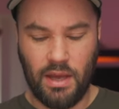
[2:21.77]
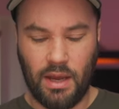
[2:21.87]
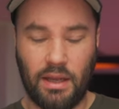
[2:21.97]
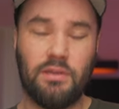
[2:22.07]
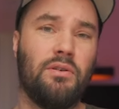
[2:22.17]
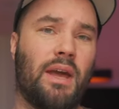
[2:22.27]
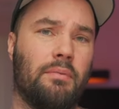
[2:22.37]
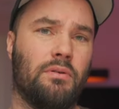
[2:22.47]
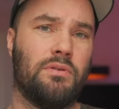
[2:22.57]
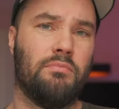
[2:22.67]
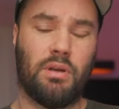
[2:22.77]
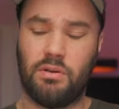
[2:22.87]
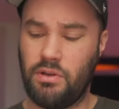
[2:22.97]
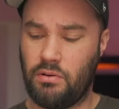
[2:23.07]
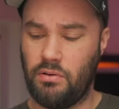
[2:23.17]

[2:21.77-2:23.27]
And you get two cables because you can